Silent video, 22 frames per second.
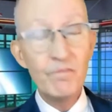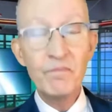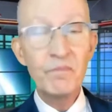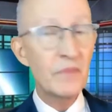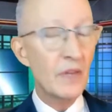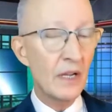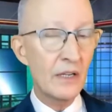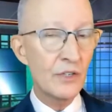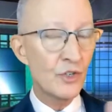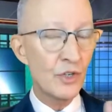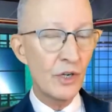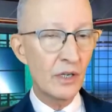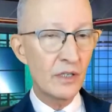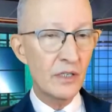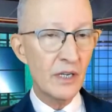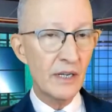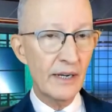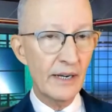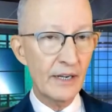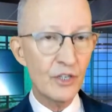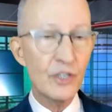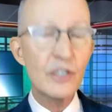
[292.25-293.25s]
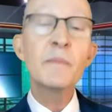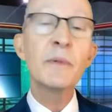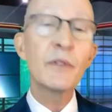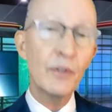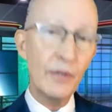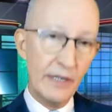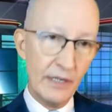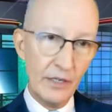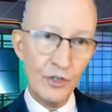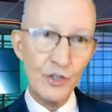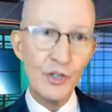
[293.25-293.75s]
not John's connections, but
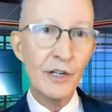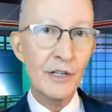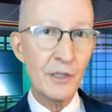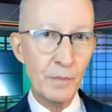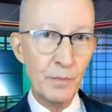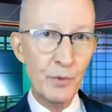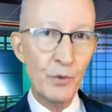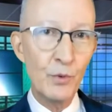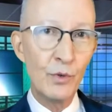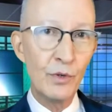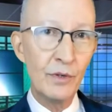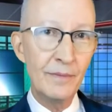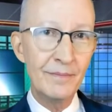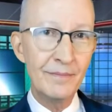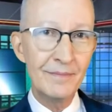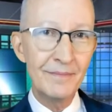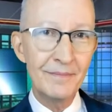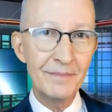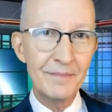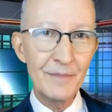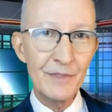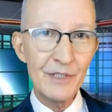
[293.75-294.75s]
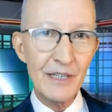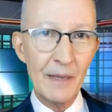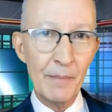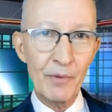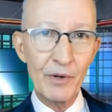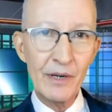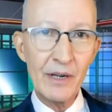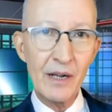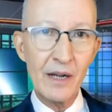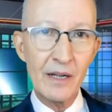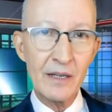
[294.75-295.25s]
they're in John's pool,
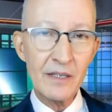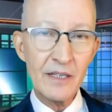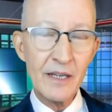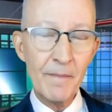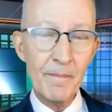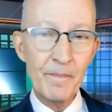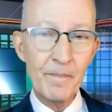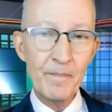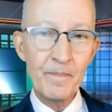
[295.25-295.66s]
separate concept.